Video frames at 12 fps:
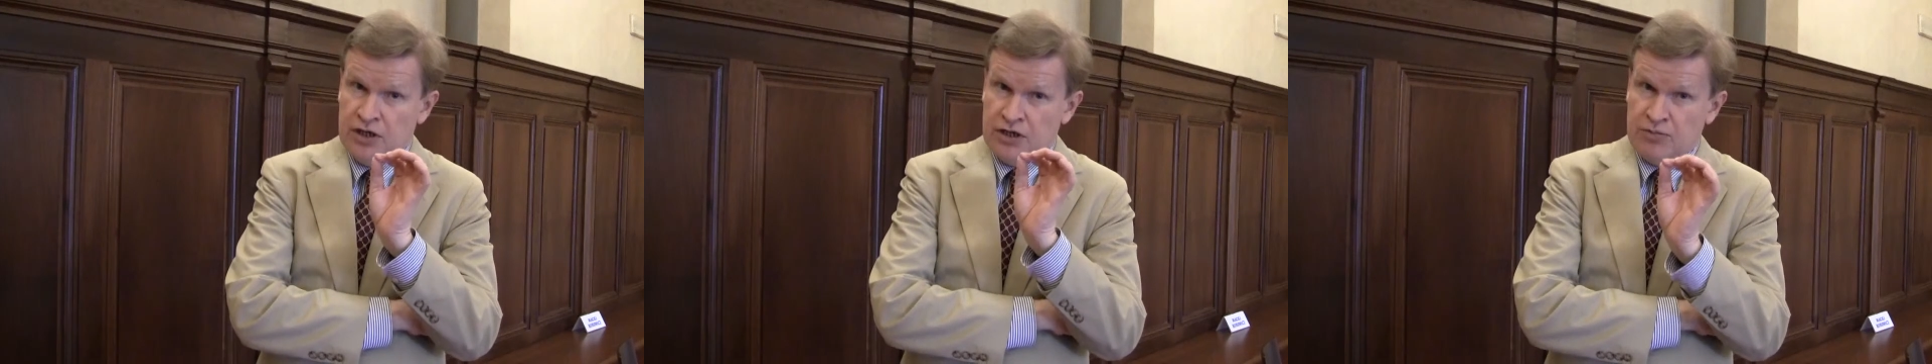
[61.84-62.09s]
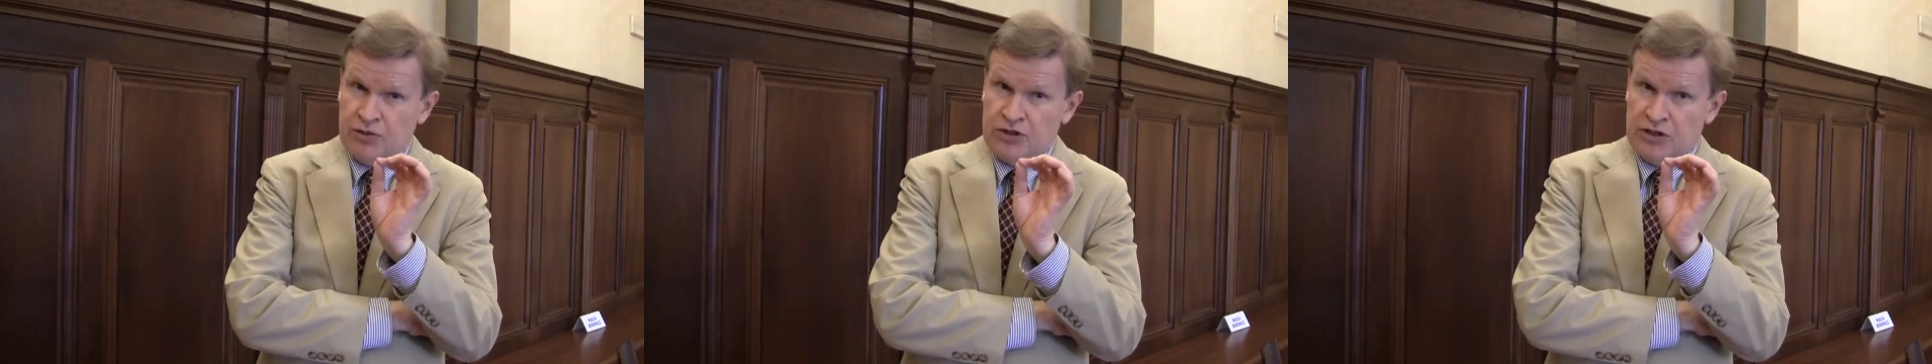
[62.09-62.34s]
at
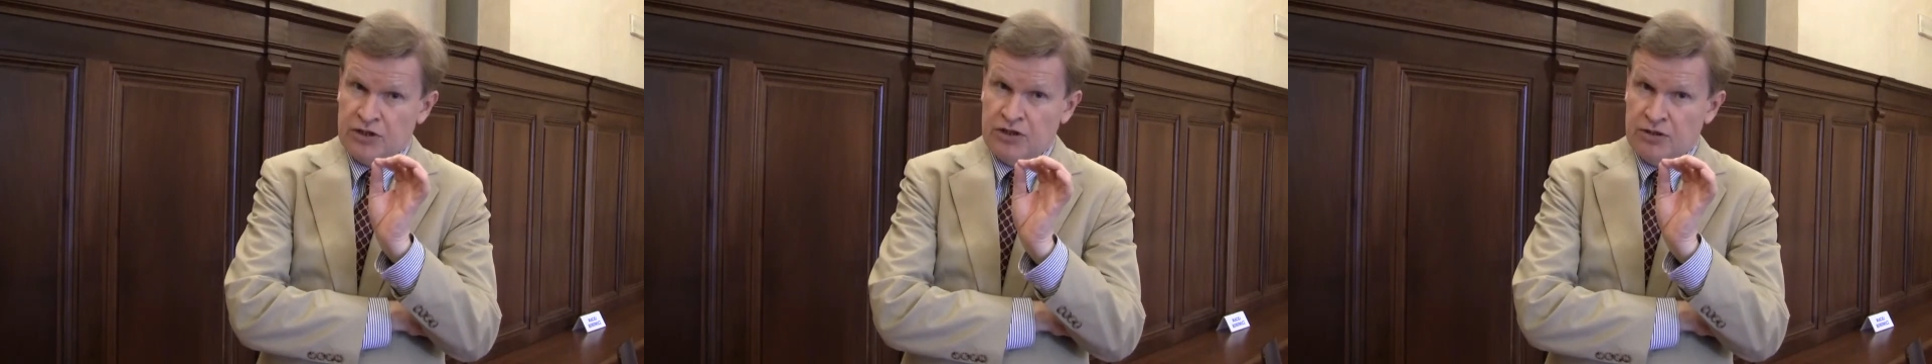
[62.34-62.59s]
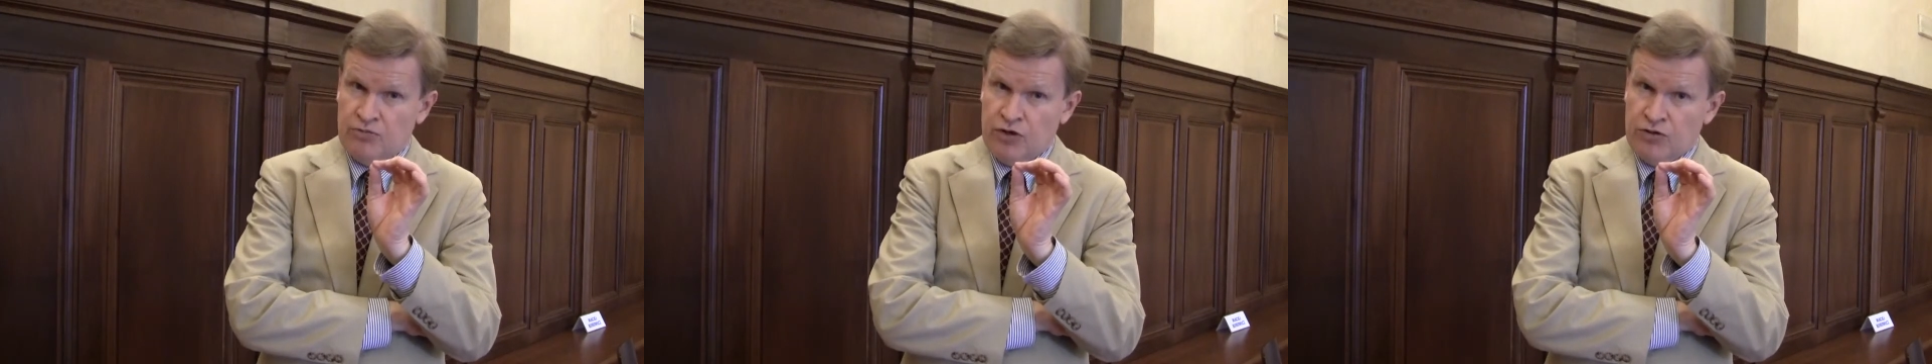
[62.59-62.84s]
a
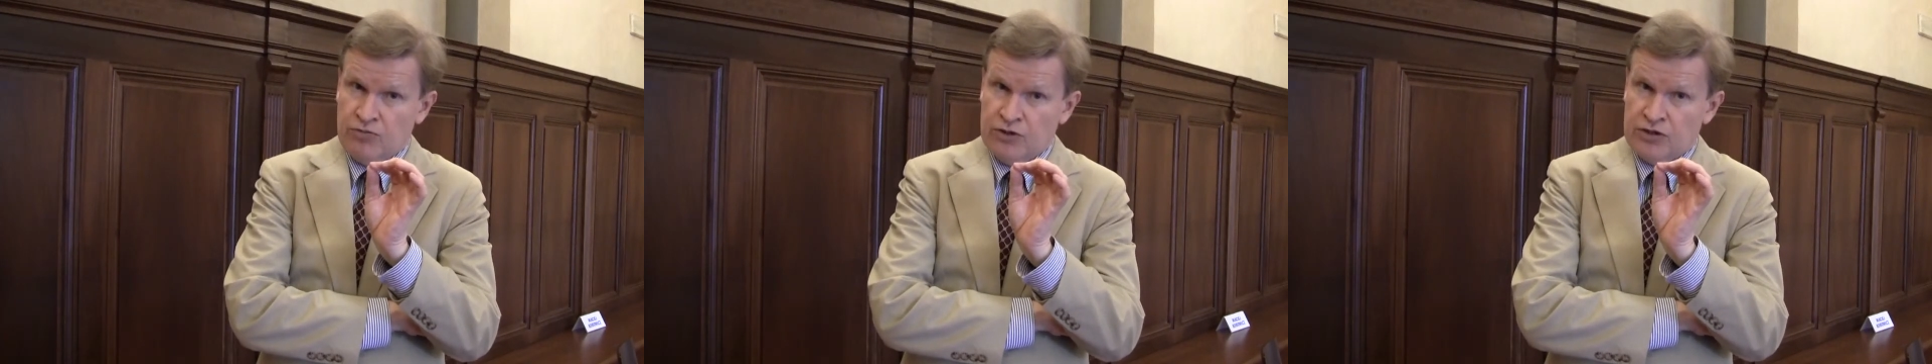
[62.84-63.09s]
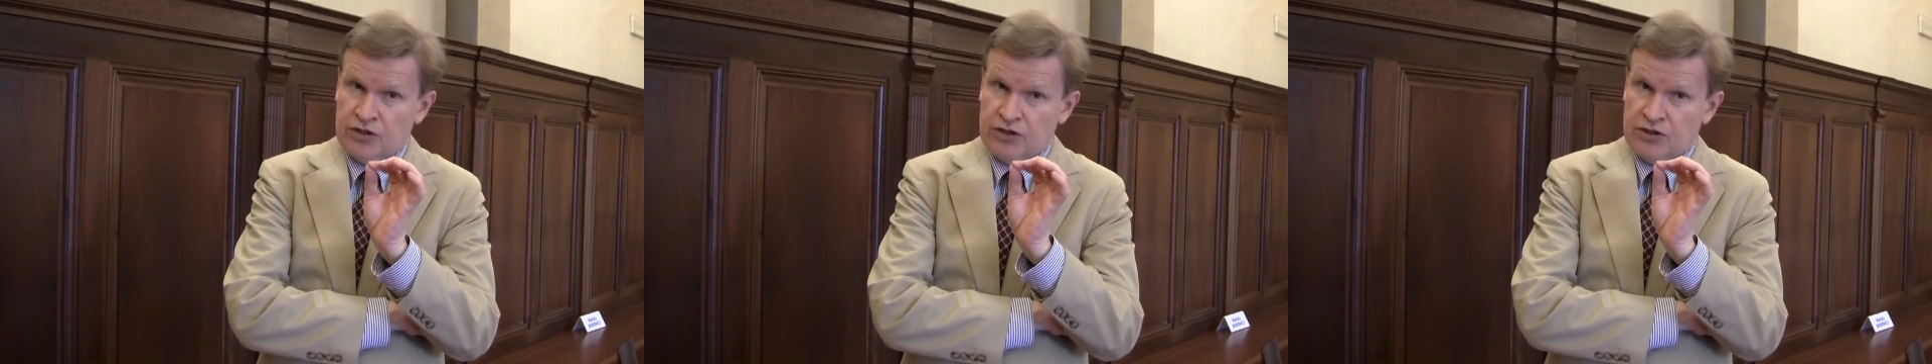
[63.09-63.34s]
particular
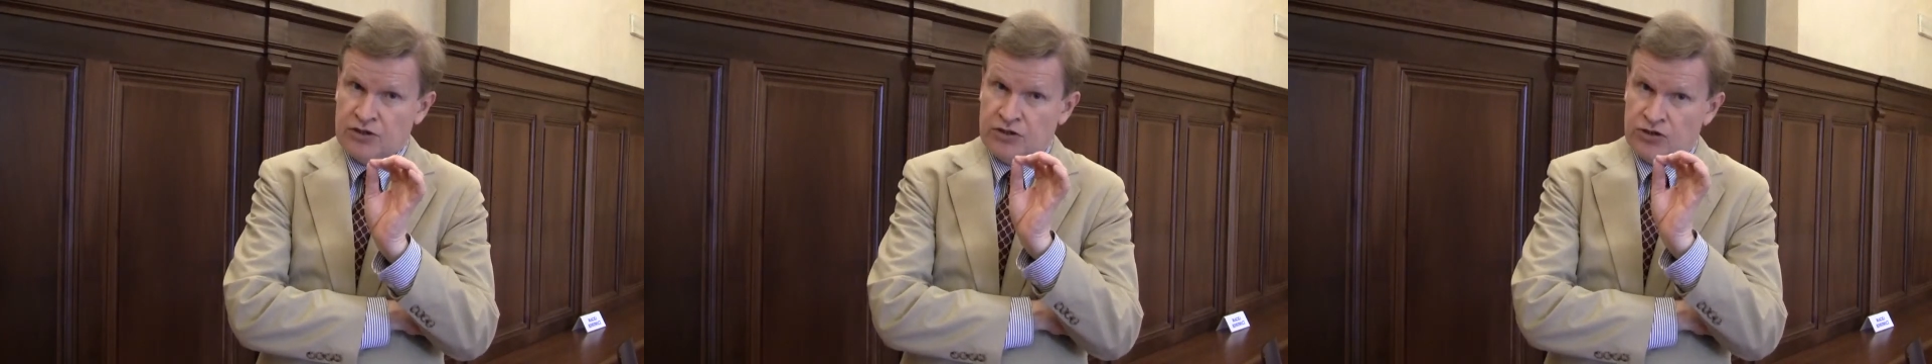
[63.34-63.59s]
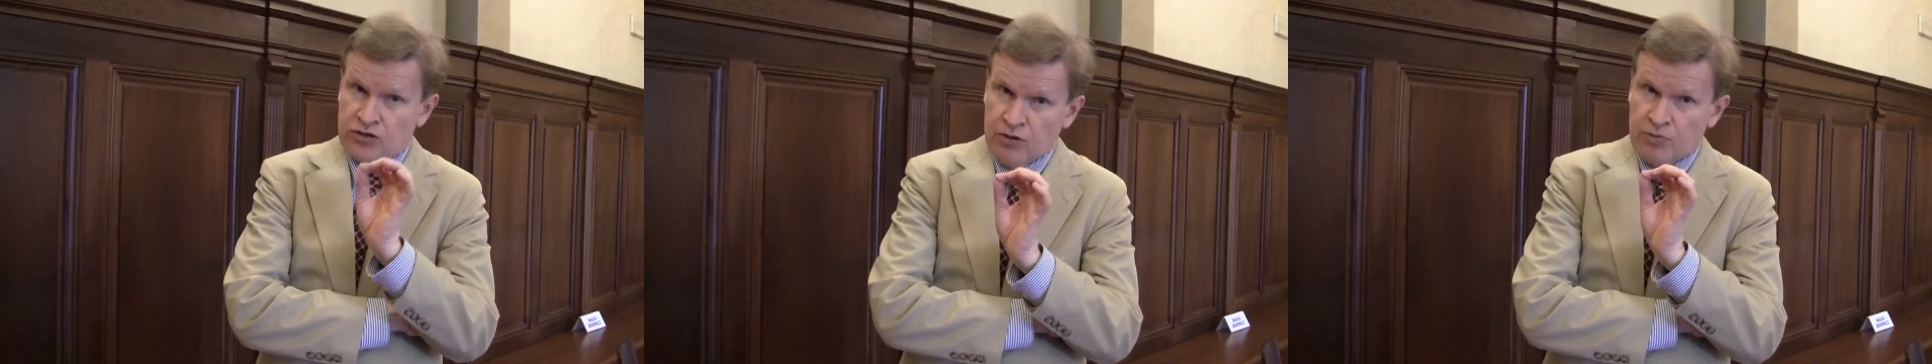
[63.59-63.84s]
moment in
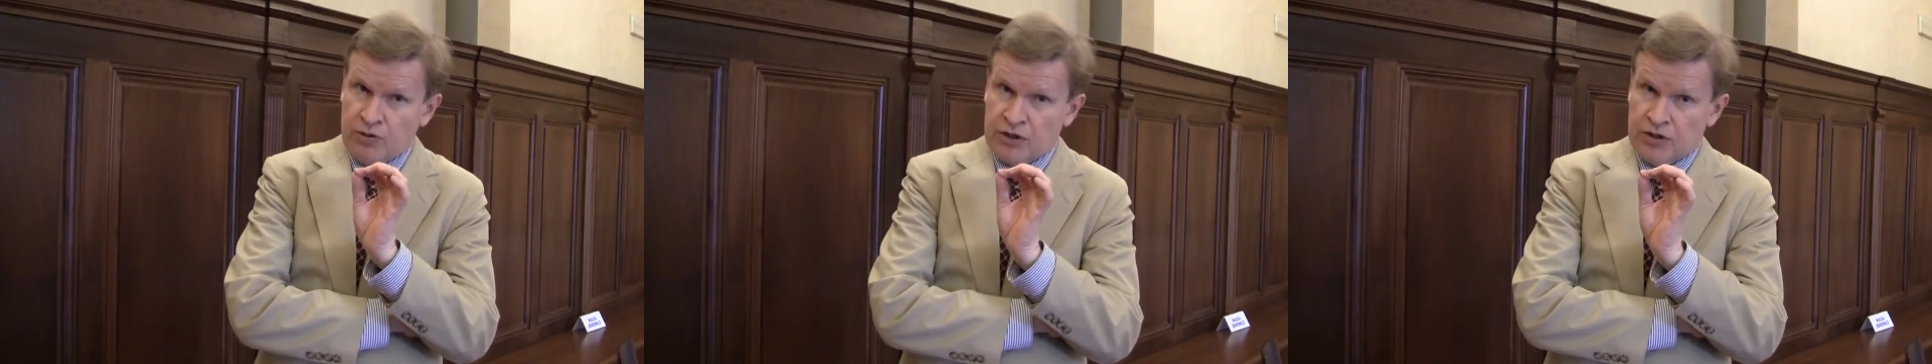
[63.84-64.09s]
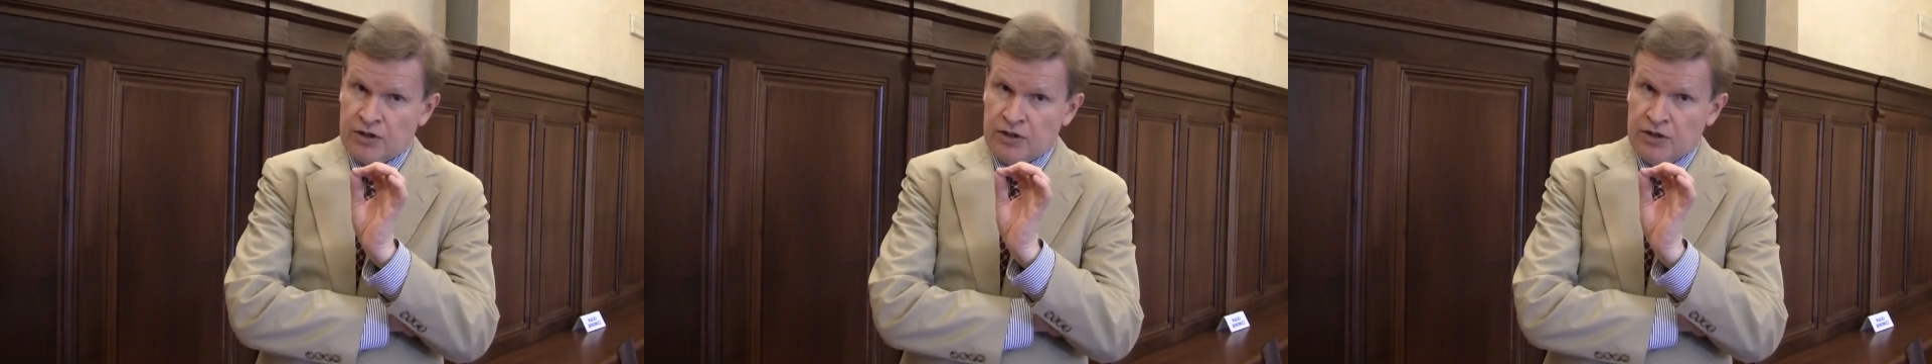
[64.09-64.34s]
stopping